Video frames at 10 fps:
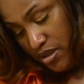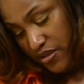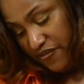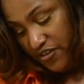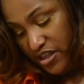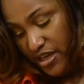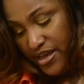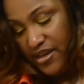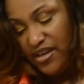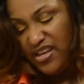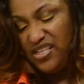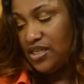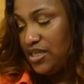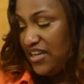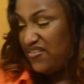the filet, and it's
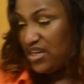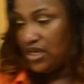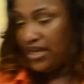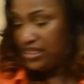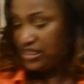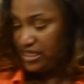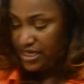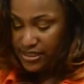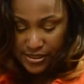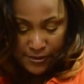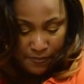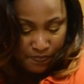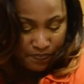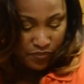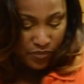going to give it a nice taste.
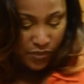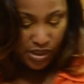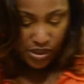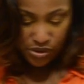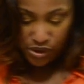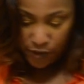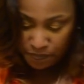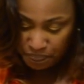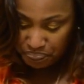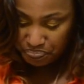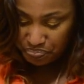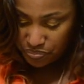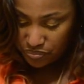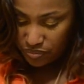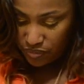So
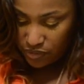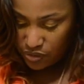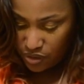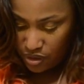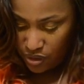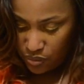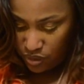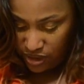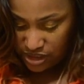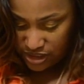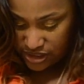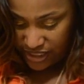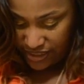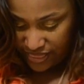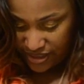want to just
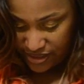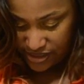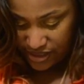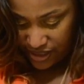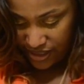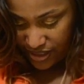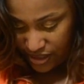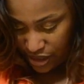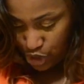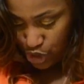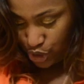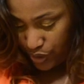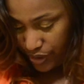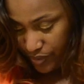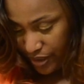get this in, stir
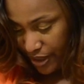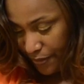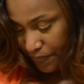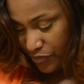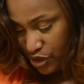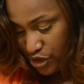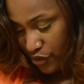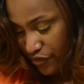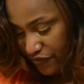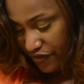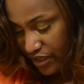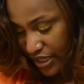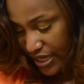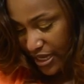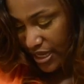it around, stir the
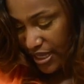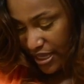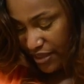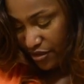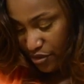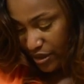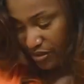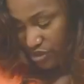filet and the ground